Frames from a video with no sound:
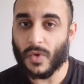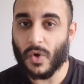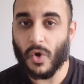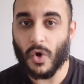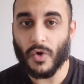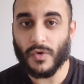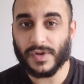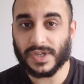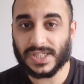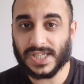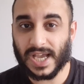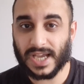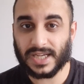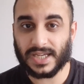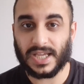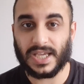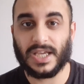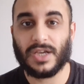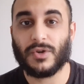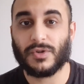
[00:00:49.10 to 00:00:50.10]
or a
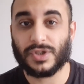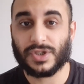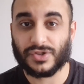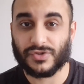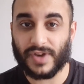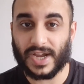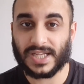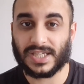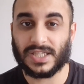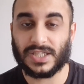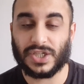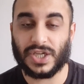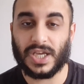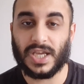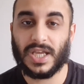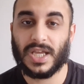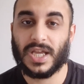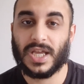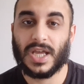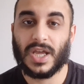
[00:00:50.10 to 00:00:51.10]
technique or
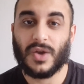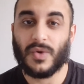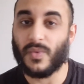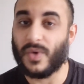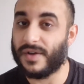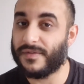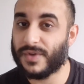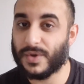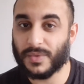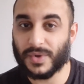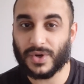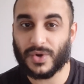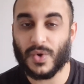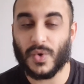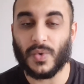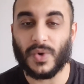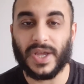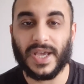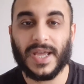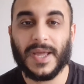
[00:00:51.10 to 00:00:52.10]
strategy, whatever you want to
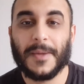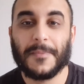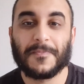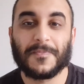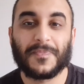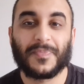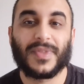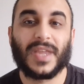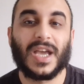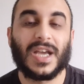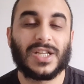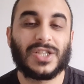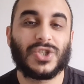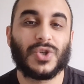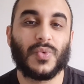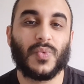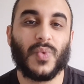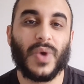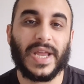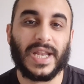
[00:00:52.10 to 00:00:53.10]
call it,
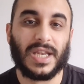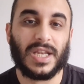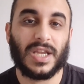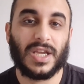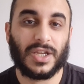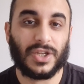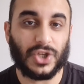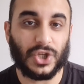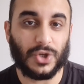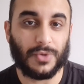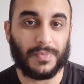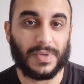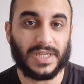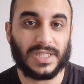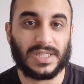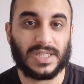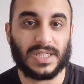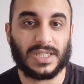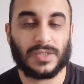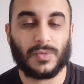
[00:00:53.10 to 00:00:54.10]
to win new
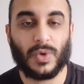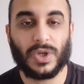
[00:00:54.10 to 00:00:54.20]
business.